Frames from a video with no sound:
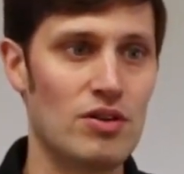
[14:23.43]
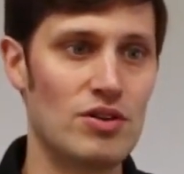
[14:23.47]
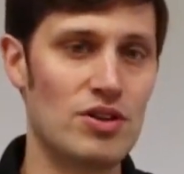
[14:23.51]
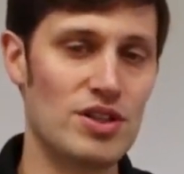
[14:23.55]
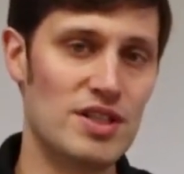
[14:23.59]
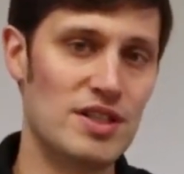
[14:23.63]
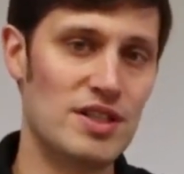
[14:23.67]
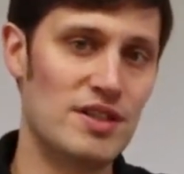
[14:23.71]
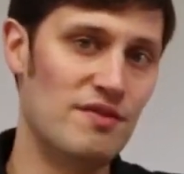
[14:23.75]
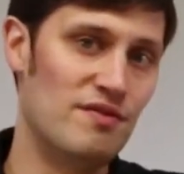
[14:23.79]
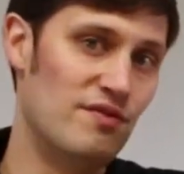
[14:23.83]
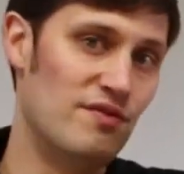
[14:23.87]

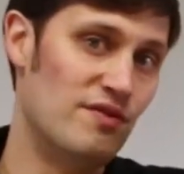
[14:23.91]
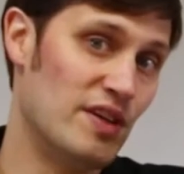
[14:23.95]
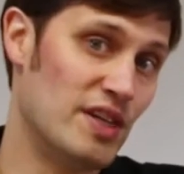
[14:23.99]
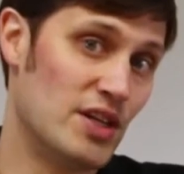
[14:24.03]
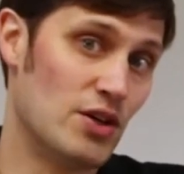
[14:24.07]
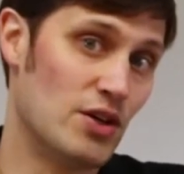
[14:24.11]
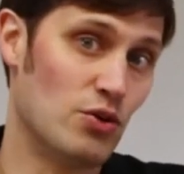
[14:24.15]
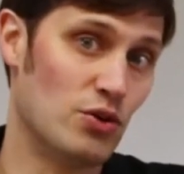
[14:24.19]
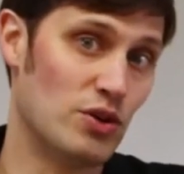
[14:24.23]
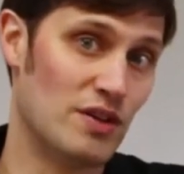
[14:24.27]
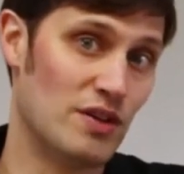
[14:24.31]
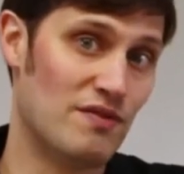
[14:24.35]
the
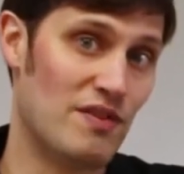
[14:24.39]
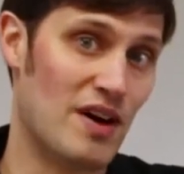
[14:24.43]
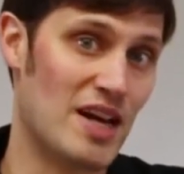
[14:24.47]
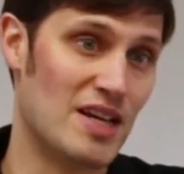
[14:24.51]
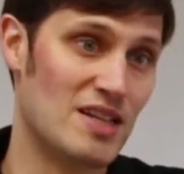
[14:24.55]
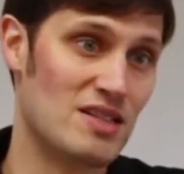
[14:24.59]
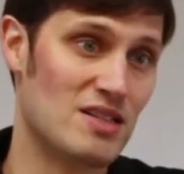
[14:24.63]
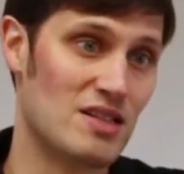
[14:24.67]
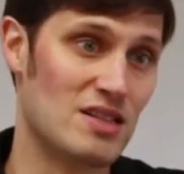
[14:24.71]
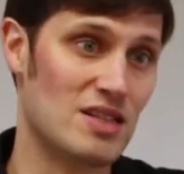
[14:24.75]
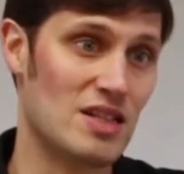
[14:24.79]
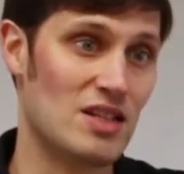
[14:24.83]
video
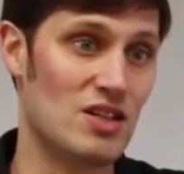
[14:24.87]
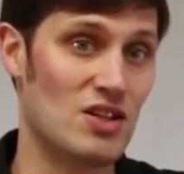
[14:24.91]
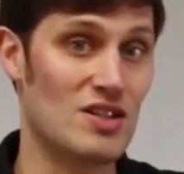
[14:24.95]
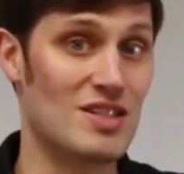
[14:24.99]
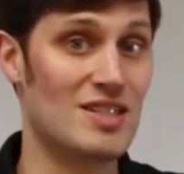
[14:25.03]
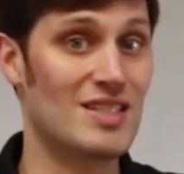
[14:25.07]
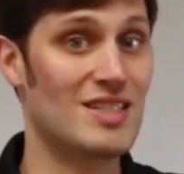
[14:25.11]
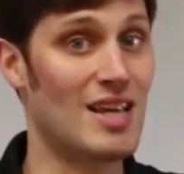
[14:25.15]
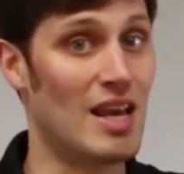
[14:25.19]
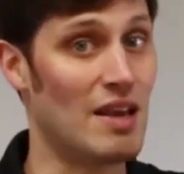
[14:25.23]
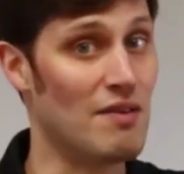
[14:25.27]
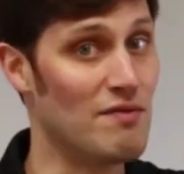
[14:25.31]
devices in the
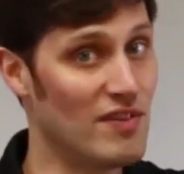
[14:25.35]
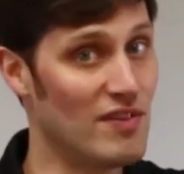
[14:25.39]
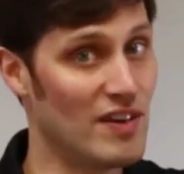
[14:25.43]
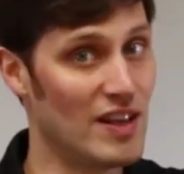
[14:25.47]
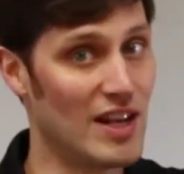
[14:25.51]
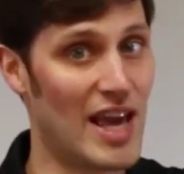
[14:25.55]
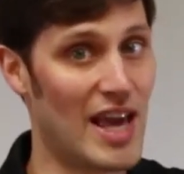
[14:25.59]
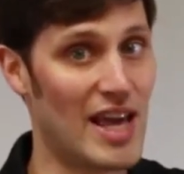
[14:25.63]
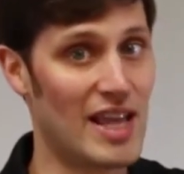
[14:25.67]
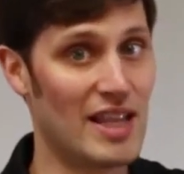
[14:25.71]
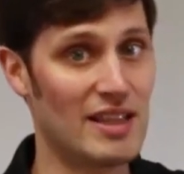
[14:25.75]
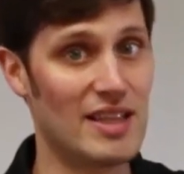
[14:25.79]
same
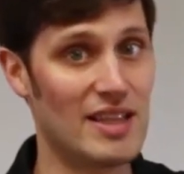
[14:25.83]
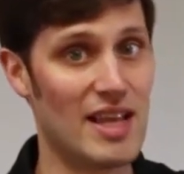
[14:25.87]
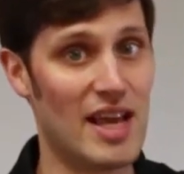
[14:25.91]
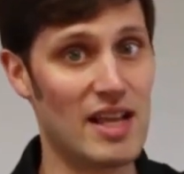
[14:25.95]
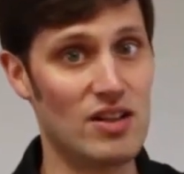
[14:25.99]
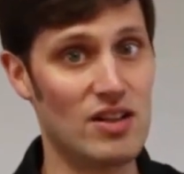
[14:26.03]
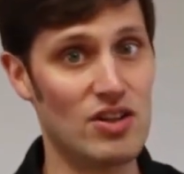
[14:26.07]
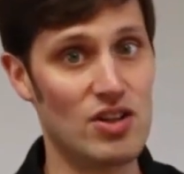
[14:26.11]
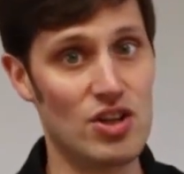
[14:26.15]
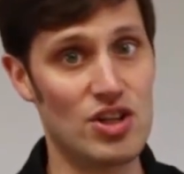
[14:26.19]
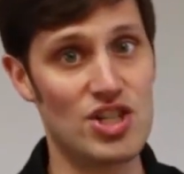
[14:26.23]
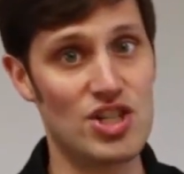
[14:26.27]
VLAN
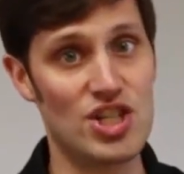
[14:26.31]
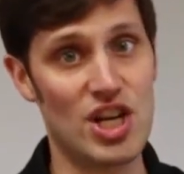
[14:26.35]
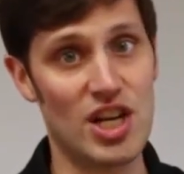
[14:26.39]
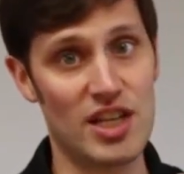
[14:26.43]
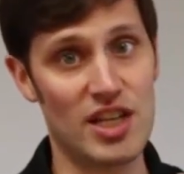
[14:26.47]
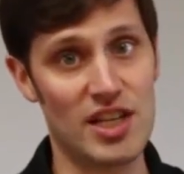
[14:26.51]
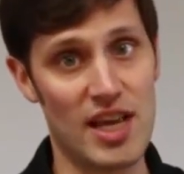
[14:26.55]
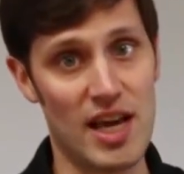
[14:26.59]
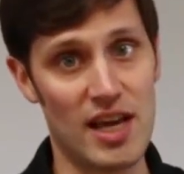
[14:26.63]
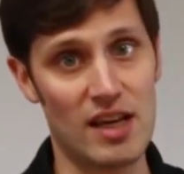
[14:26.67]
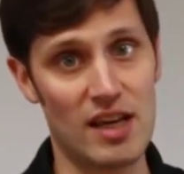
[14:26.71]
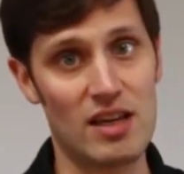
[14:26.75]
than the
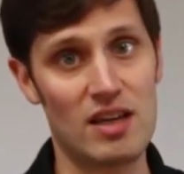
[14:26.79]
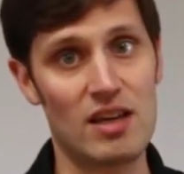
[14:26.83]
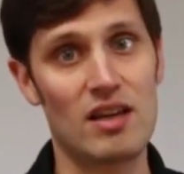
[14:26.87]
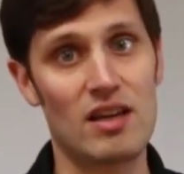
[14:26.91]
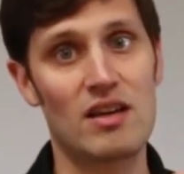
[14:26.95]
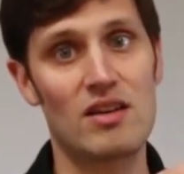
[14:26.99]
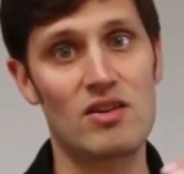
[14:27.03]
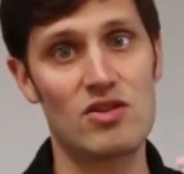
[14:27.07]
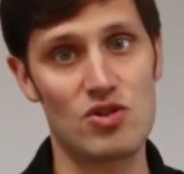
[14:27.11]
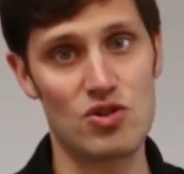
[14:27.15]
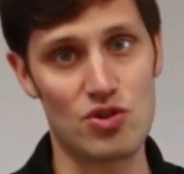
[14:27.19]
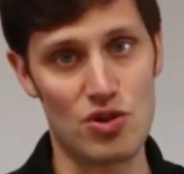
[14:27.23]
Genetec
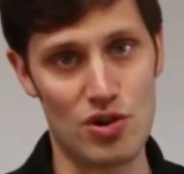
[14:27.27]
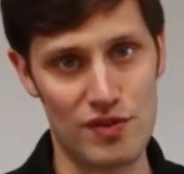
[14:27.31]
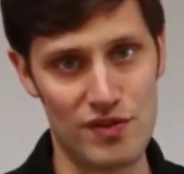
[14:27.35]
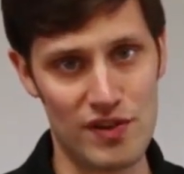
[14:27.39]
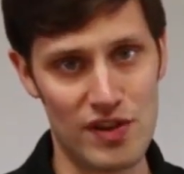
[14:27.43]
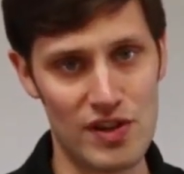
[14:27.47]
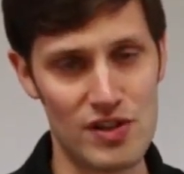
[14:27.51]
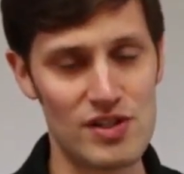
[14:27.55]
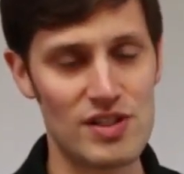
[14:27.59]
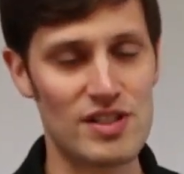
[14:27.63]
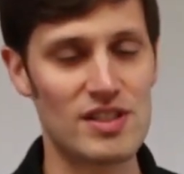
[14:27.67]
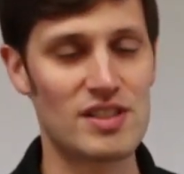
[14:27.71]

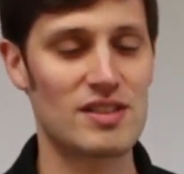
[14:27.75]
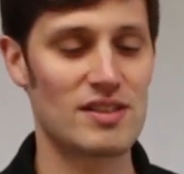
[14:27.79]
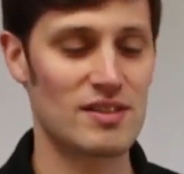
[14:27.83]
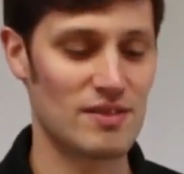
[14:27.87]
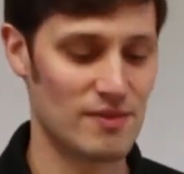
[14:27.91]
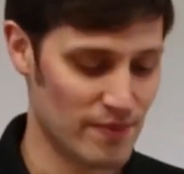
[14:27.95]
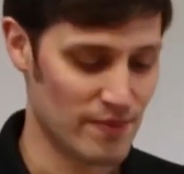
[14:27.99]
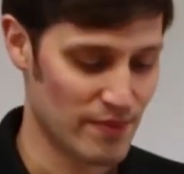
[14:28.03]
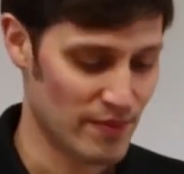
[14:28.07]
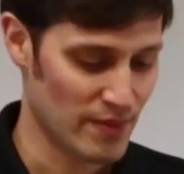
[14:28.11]
servers.